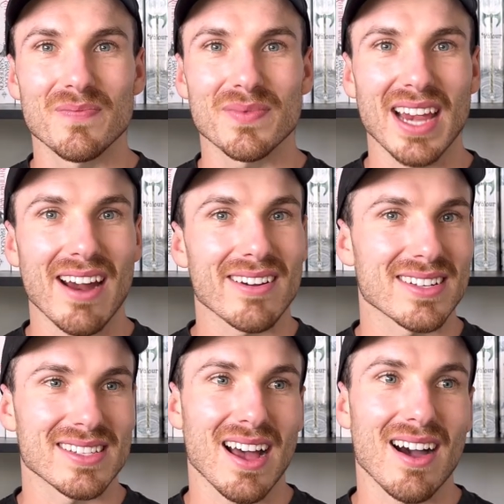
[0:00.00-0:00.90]

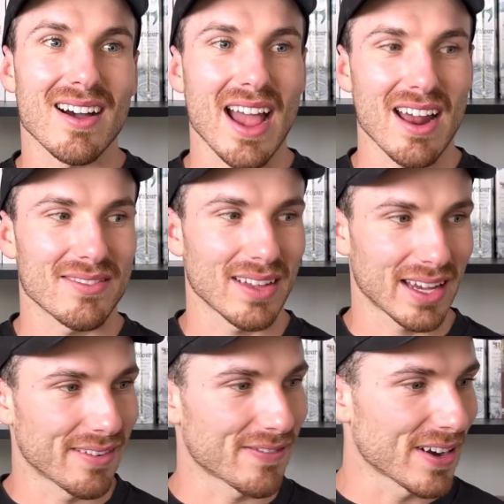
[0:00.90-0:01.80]
characters are out of like
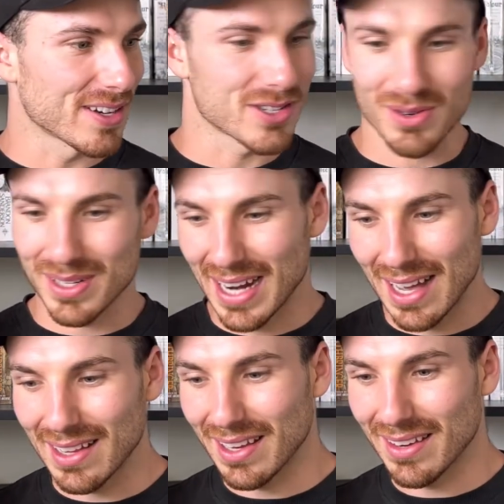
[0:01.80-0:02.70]
a French or
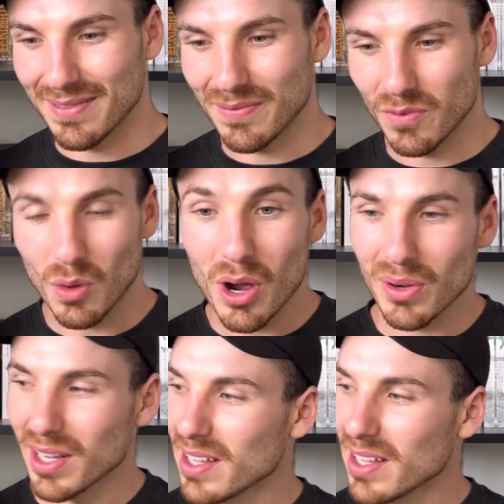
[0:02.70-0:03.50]
Italian world.